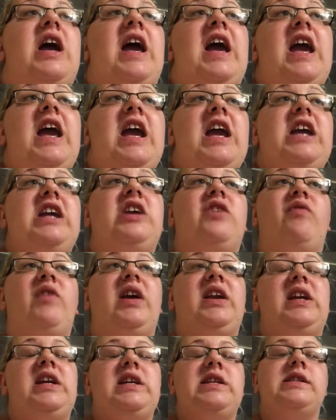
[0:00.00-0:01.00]
hey, get
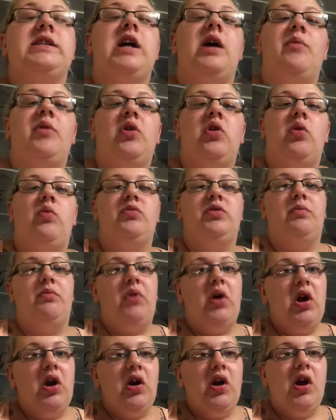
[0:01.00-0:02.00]
ready, he's coming home
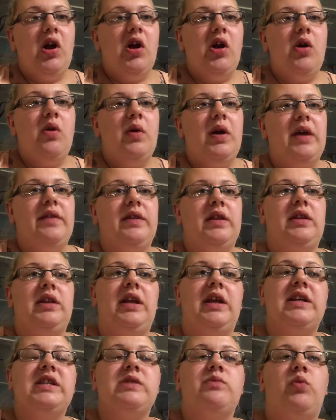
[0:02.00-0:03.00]
tomorrow, and then the
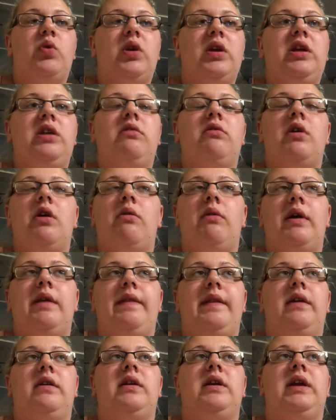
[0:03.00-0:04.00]
next morning you go
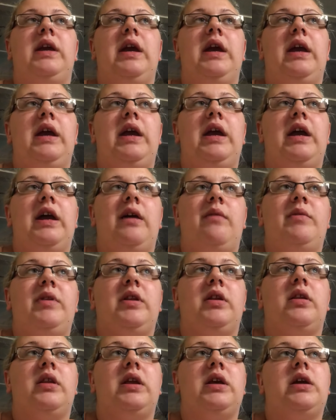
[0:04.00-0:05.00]
in there to get him
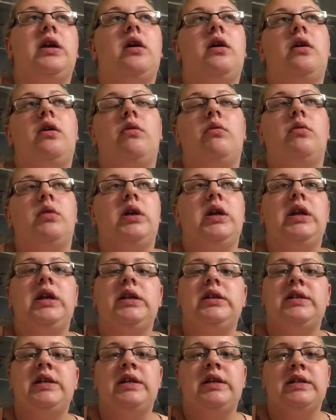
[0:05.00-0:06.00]
and they're like, oh, well, he
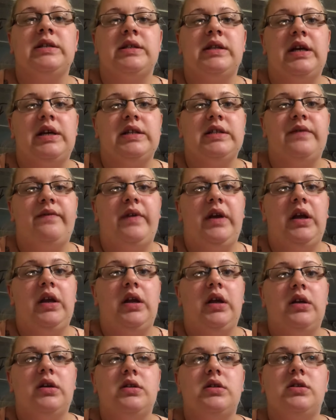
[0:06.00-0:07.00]
didn't take his last
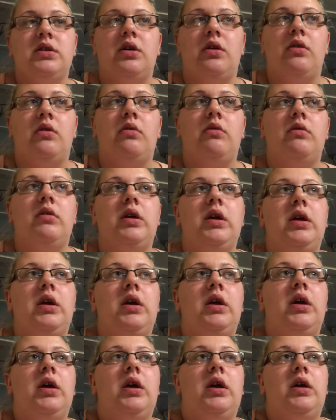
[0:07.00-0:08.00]
feeding, so,
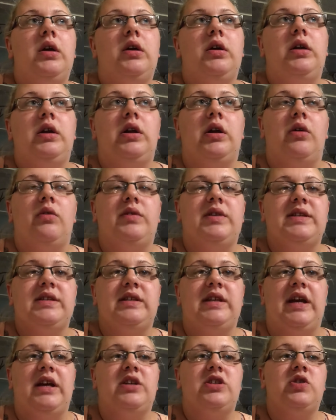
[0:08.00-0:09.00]
you know, this
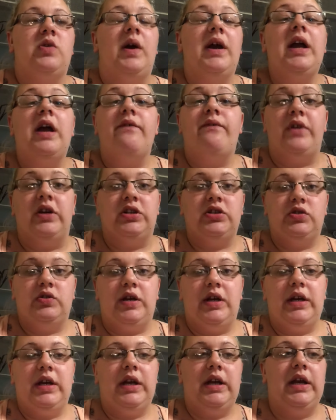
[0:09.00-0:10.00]
and that. So I got
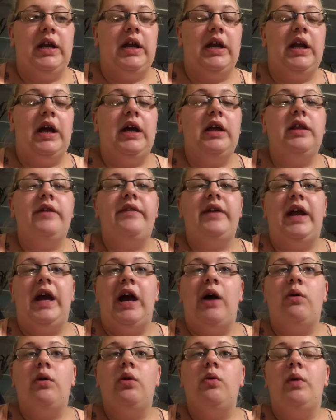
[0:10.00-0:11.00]
frustrated, and I live an
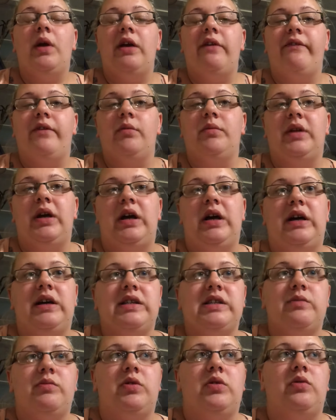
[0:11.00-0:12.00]
hour away from the
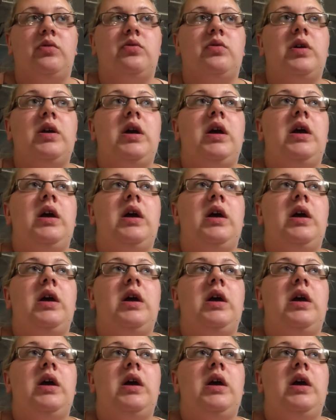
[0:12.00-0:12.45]
hospital,